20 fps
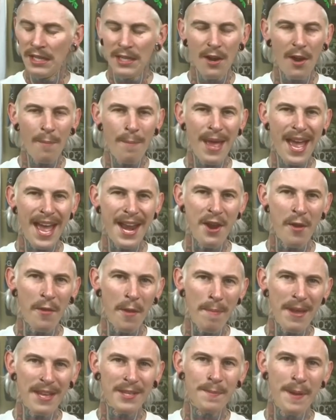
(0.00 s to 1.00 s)
Not bad. Not
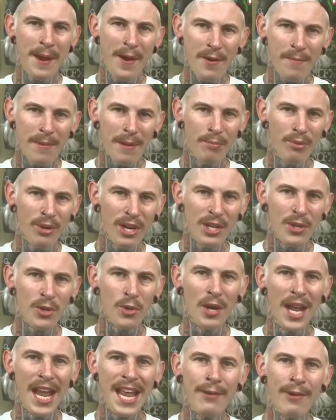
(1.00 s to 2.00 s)
the best pairing, but pretty
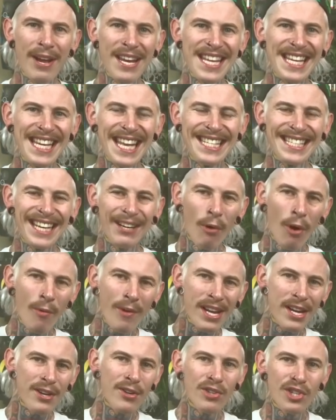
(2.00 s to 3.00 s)
good. Anyway, dickheads, what
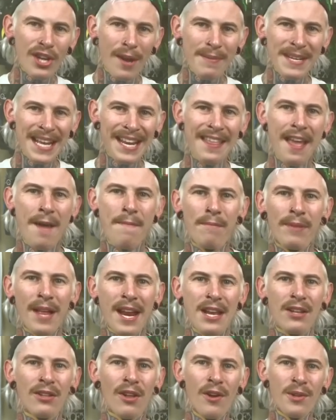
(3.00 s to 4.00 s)
we're going to do, jump down to the up and
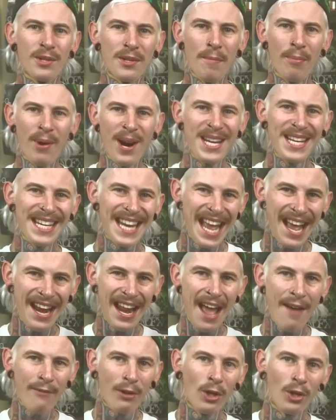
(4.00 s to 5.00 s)
bloody close, break it down,
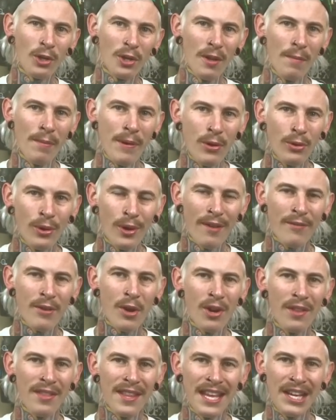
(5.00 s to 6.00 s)
have a look at the build that I've
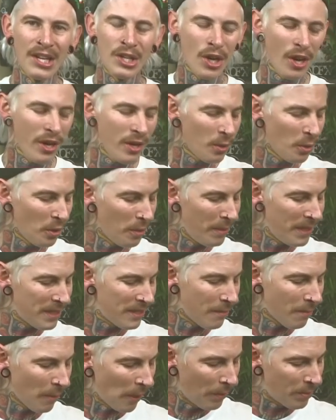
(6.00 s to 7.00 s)
got in there, show you all the
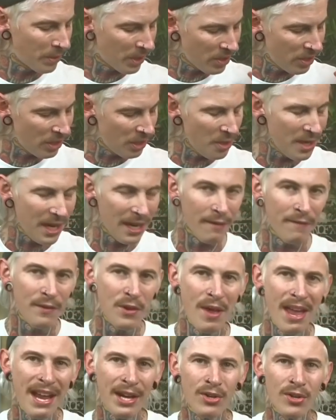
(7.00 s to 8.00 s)
bits and bobs, because you do get a
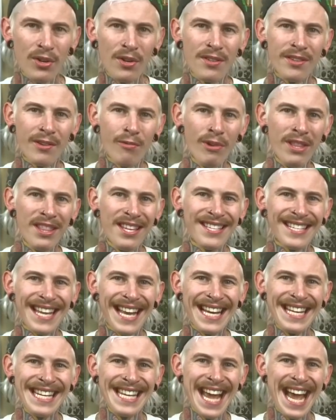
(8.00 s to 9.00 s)
few extras with this
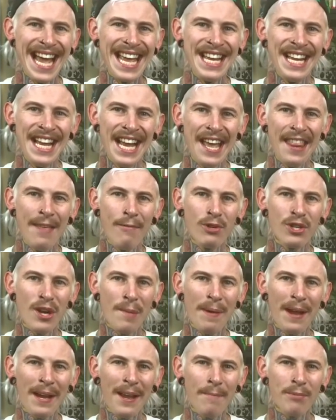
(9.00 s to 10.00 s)
R D A, and then we'll
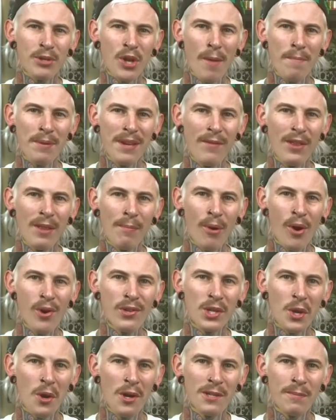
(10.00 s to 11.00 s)
jump back up top, give you the
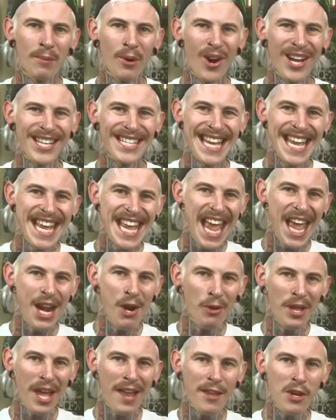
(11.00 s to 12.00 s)
pros, cons, price, and
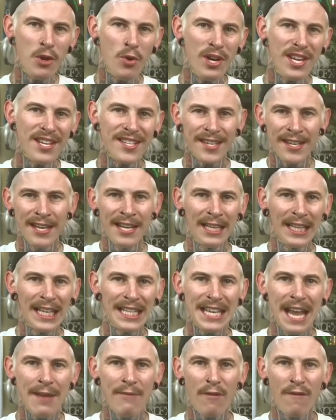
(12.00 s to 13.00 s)
all the other goodies.
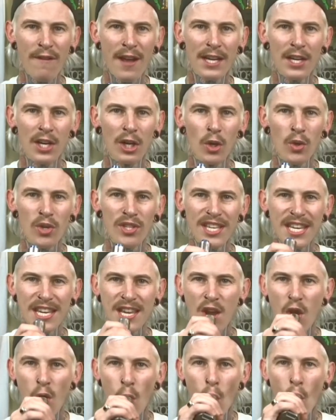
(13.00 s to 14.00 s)
Let's have a fucking
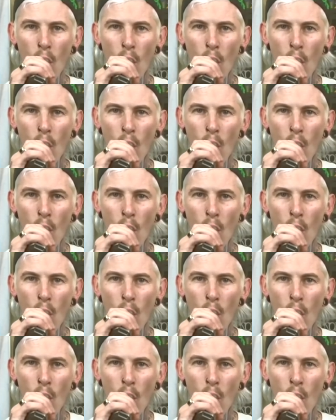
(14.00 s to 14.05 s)
look-see.